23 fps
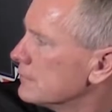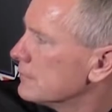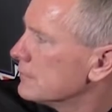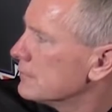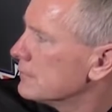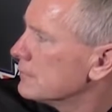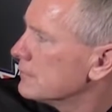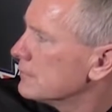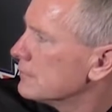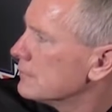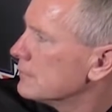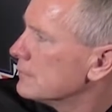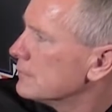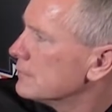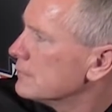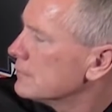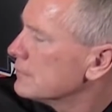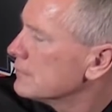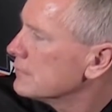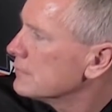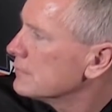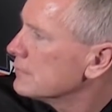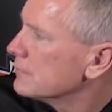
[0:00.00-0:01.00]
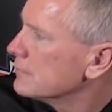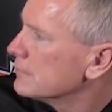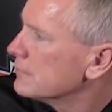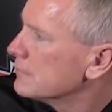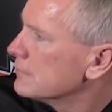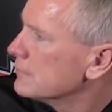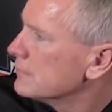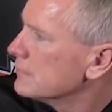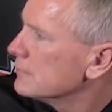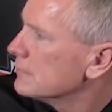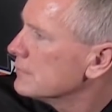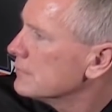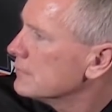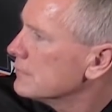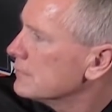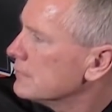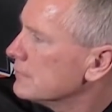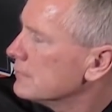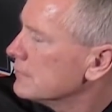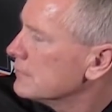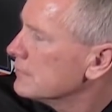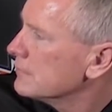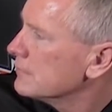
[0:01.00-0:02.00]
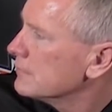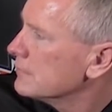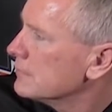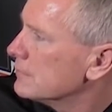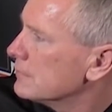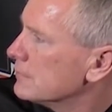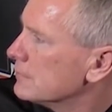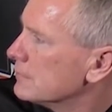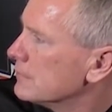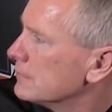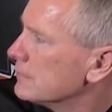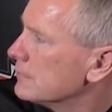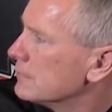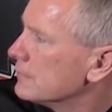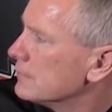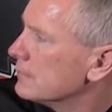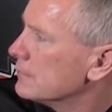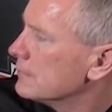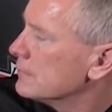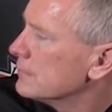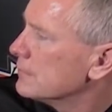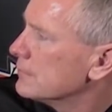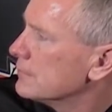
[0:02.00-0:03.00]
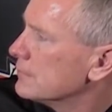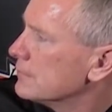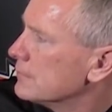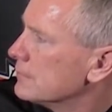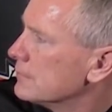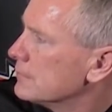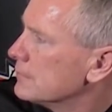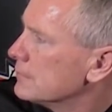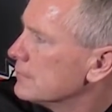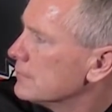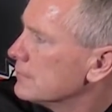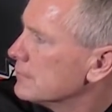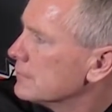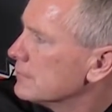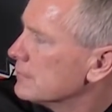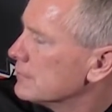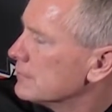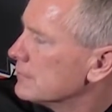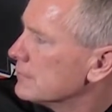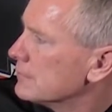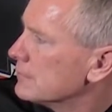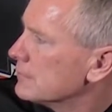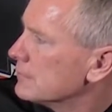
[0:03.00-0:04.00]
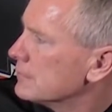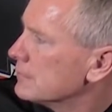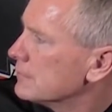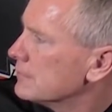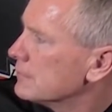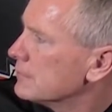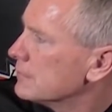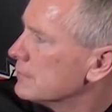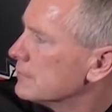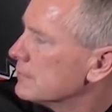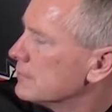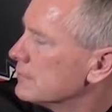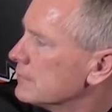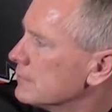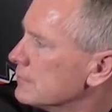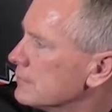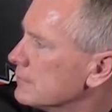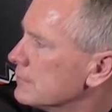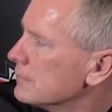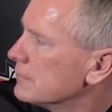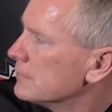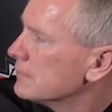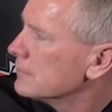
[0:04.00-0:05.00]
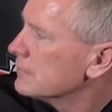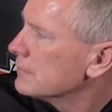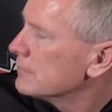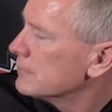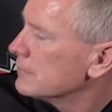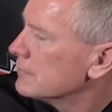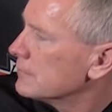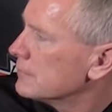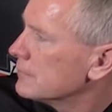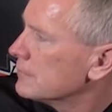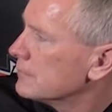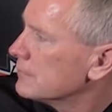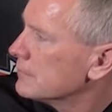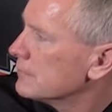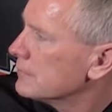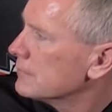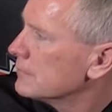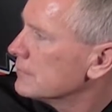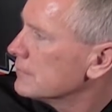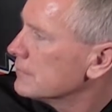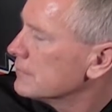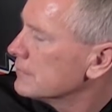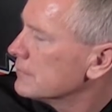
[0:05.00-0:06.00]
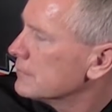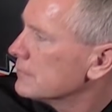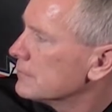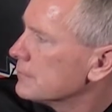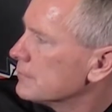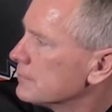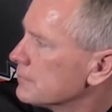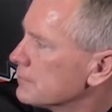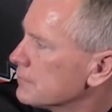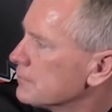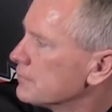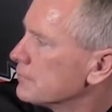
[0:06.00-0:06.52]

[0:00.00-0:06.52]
[no speech]